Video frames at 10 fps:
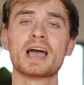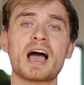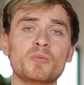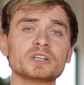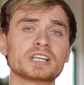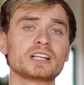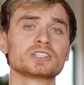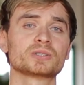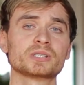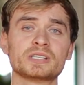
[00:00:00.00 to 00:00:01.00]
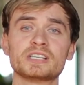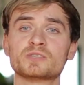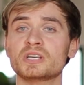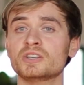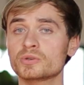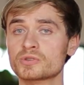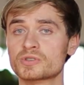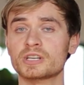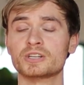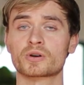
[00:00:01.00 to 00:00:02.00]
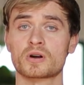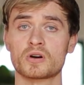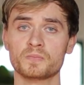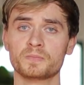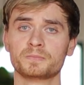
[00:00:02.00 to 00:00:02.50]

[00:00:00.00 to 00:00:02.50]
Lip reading: how much electricity is being used in your home.